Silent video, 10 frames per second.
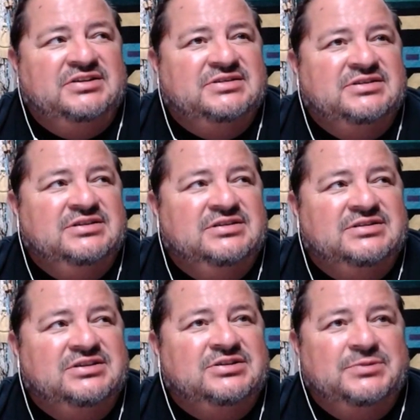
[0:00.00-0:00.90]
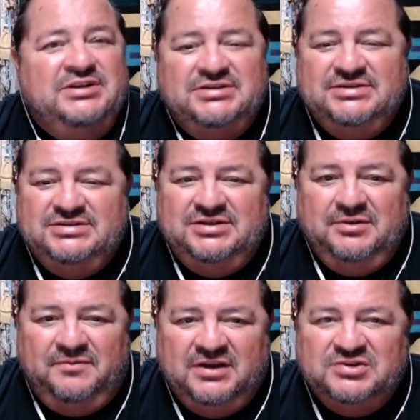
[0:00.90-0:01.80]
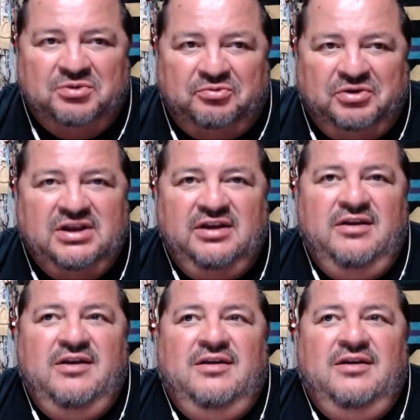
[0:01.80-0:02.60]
It's in the situations, in the things we read.